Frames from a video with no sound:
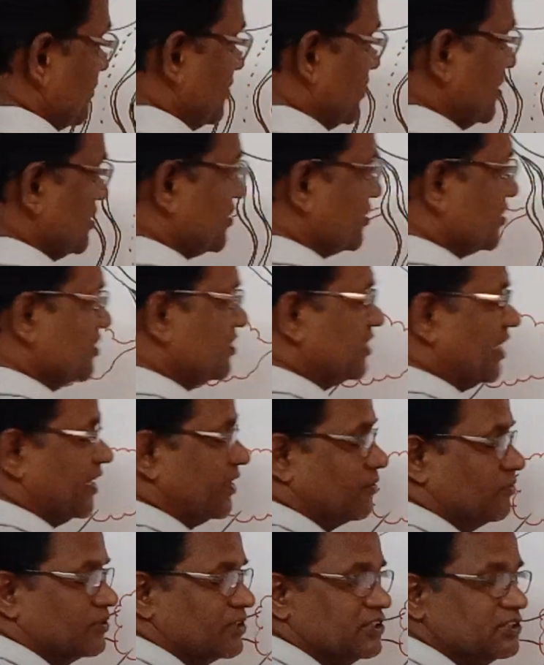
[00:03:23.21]
This
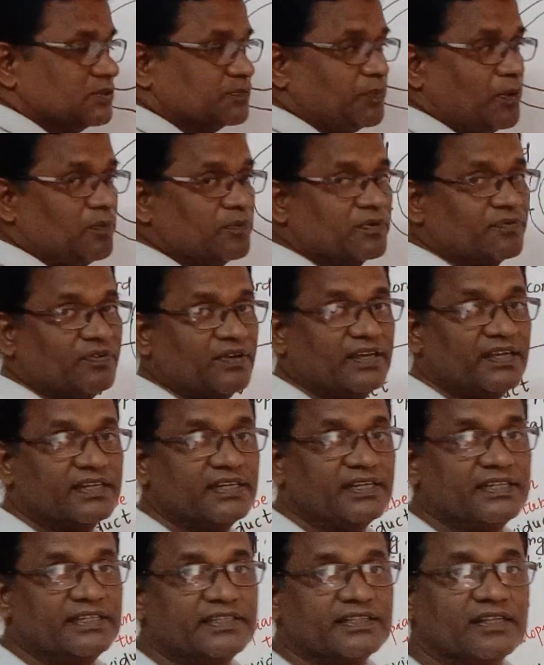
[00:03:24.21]
zygote is formed
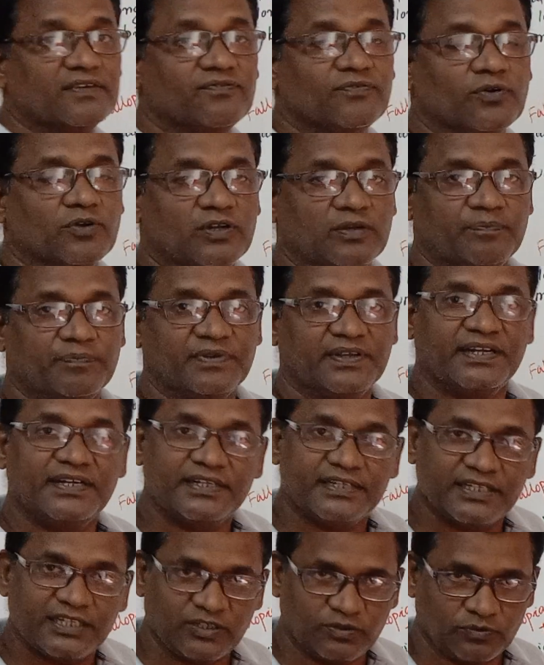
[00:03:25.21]
where in the
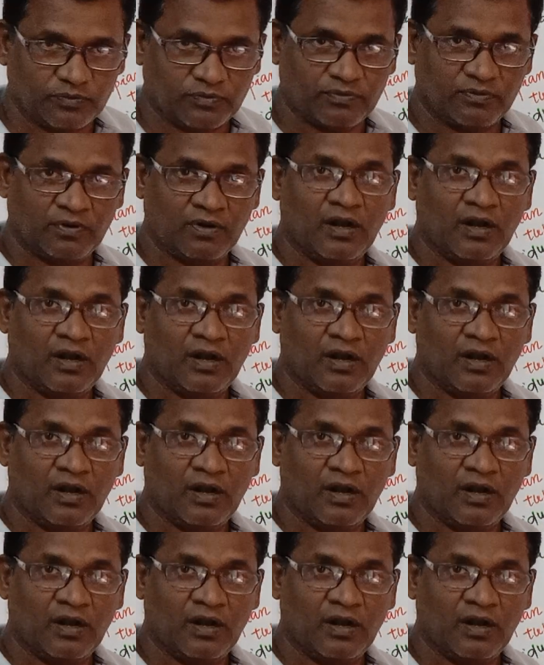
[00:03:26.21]
fallopian tube.